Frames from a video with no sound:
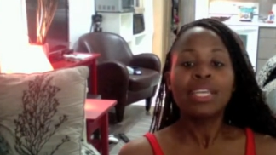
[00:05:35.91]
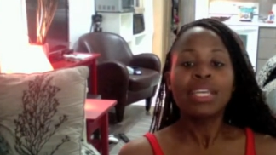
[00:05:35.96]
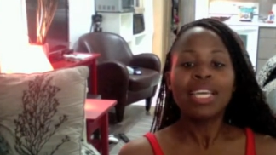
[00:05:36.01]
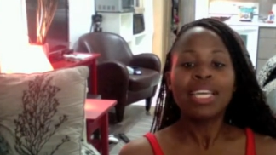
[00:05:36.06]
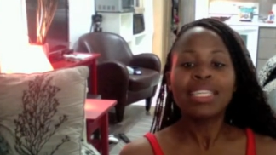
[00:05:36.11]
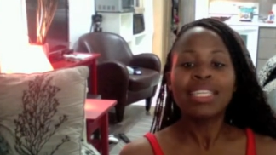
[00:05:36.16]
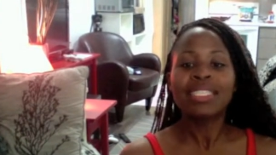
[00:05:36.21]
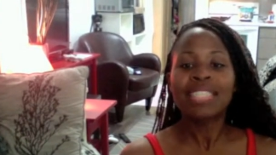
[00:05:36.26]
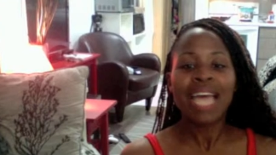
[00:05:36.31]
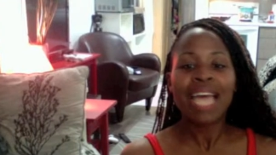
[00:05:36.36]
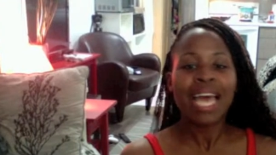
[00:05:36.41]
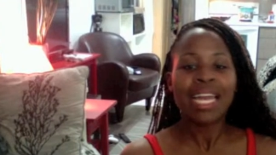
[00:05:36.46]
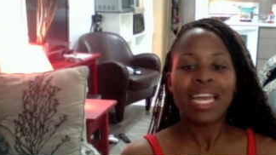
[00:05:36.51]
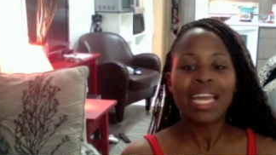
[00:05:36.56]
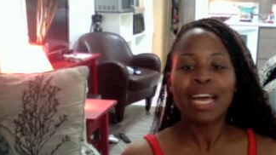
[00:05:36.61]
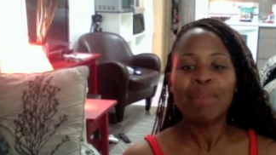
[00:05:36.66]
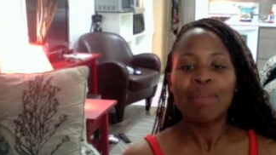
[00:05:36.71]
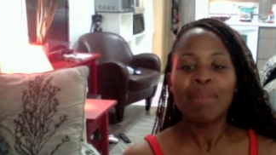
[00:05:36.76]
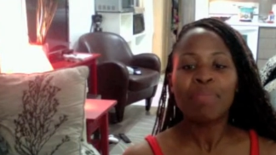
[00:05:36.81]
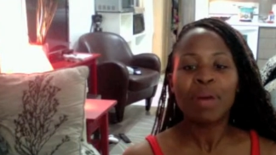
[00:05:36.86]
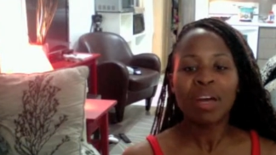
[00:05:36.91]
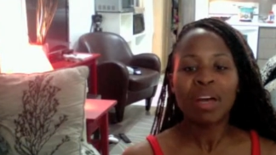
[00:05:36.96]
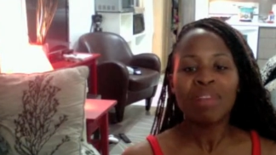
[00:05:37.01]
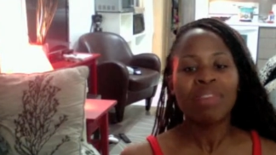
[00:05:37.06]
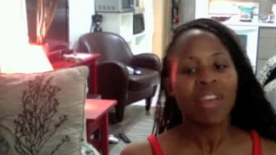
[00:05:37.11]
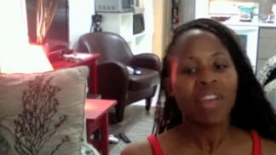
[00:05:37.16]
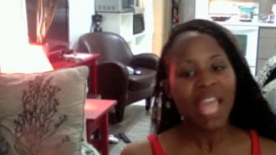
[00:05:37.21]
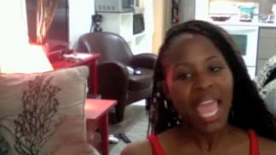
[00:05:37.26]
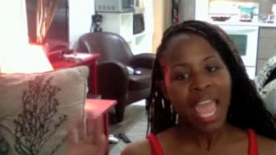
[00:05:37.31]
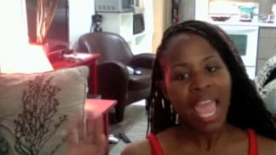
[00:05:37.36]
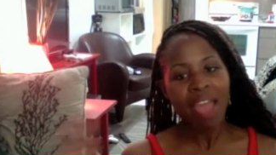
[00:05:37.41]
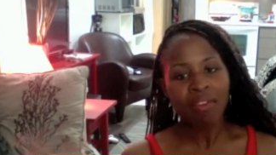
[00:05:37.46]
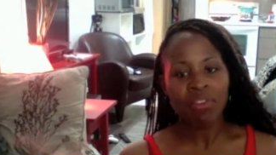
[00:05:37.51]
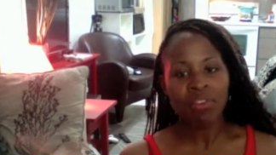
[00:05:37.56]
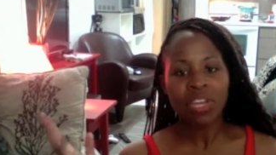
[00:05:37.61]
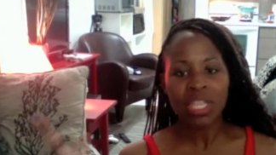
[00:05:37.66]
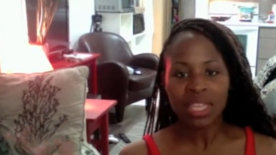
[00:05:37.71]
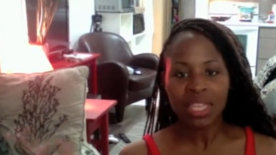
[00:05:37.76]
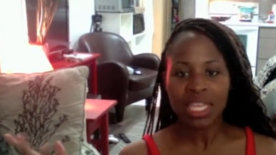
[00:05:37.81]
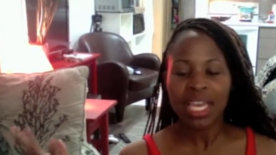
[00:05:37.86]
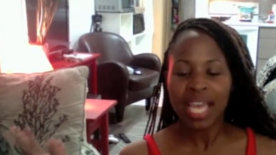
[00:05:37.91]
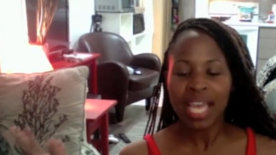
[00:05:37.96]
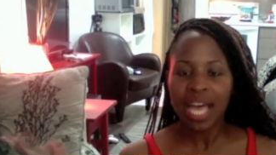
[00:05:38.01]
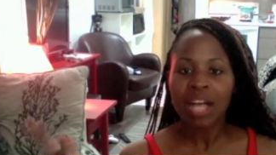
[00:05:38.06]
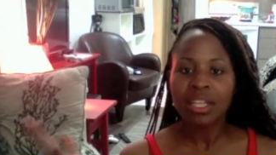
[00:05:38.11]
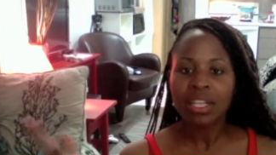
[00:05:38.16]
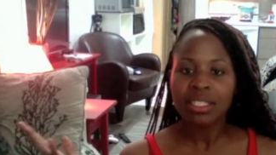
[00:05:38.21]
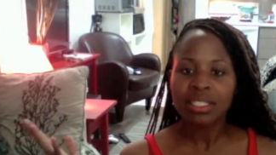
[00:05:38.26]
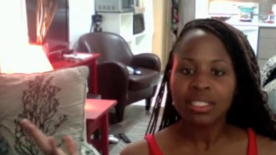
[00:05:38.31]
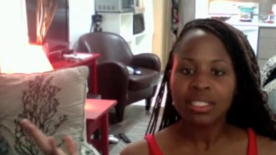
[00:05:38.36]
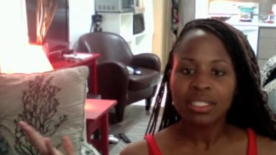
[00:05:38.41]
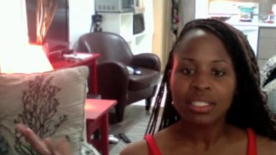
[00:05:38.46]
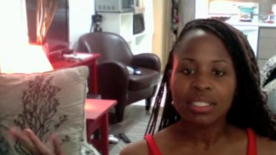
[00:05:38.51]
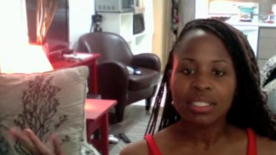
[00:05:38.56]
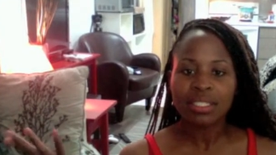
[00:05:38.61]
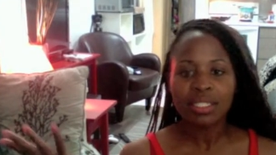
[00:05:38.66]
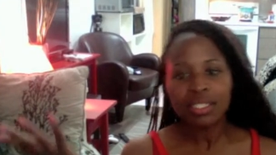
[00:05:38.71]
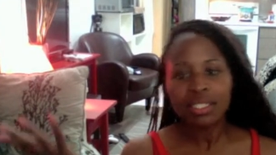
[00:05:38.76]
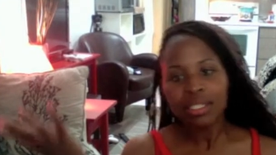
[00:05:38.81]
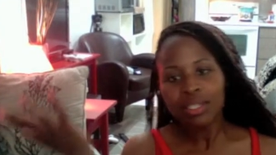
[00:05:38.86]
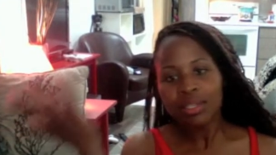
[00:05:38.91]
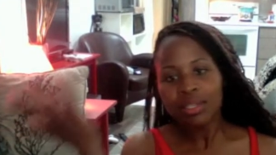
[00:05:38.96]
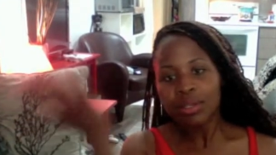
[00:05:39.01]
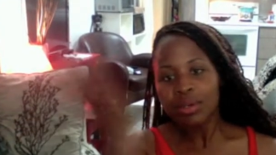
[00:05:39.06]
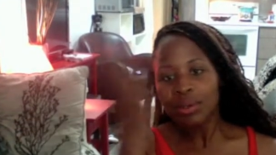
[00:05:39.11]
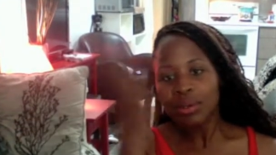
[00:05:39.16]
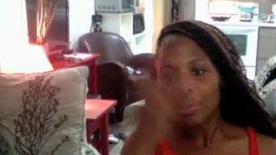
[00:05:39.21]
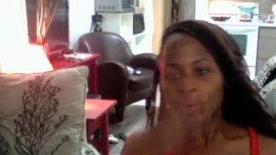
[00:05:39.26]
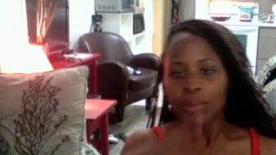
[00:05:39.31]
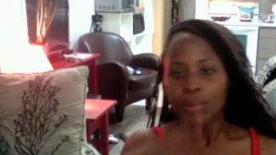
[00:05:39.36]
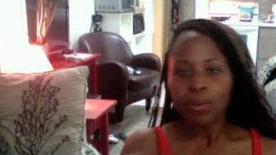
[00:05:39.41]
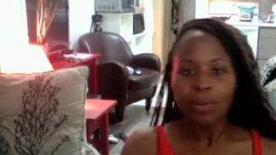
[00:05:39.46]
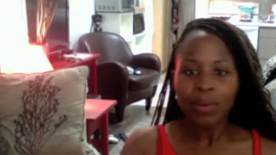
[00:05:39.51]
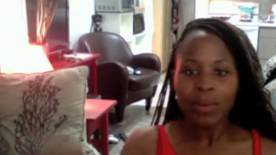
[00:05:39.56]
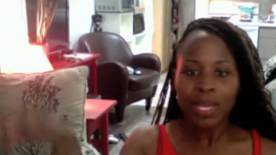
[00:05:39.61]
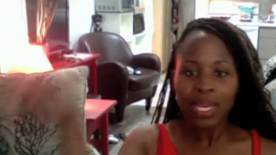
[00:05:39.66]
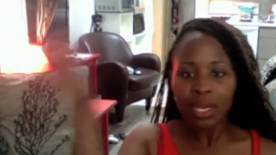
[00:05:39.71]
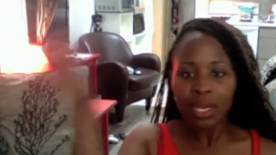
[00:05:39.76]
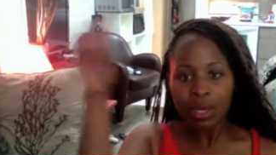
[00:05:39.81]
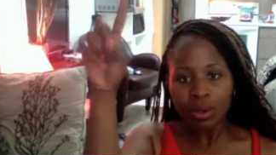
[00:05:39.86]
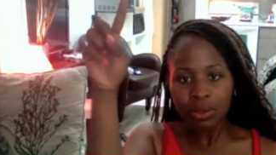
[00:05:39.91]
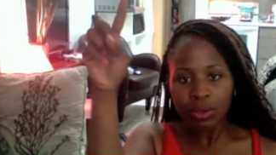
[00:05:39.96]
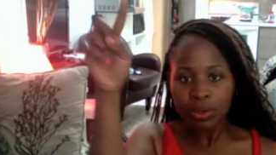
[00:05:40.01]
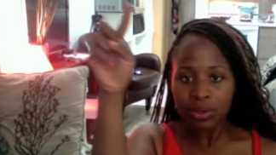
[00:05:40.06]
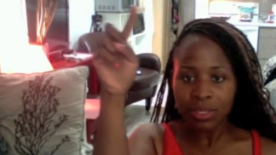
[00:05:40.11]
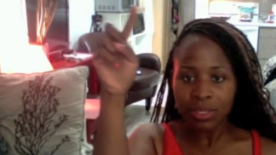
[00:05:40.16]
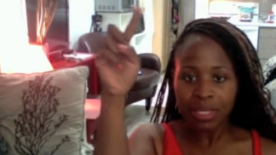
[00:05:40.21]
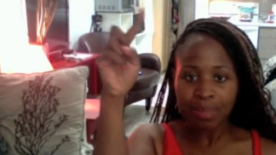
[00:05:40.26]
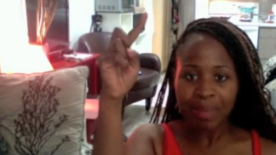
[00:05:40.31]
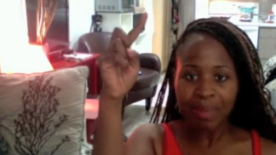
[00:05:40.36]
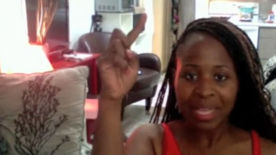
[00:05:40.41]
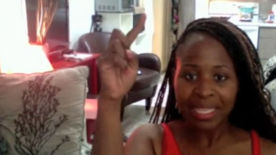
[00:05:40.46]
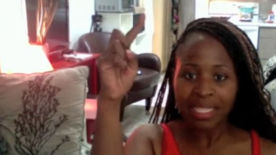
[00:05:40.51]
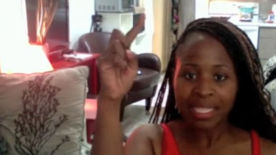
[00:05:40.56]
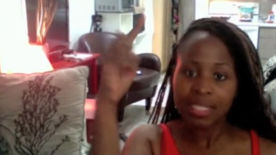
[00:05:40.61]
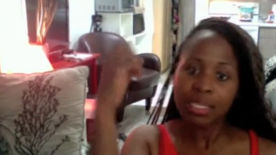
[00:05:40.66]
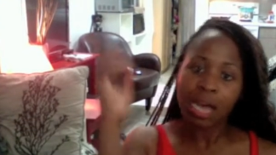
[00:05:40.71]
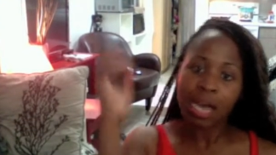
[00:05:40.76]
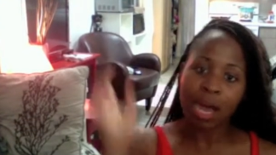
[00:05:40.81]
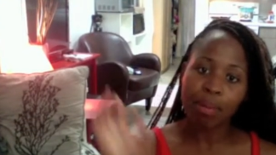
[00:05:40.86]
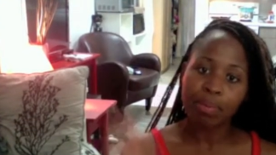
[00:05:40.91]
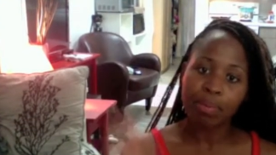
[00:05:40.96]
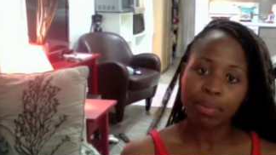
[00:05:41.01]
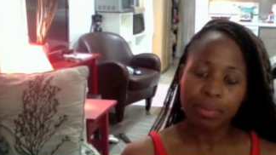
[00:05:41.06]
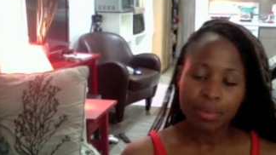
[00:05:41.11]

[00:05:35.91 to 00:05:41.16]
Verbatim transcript: is that above everything else, we know who's up at the top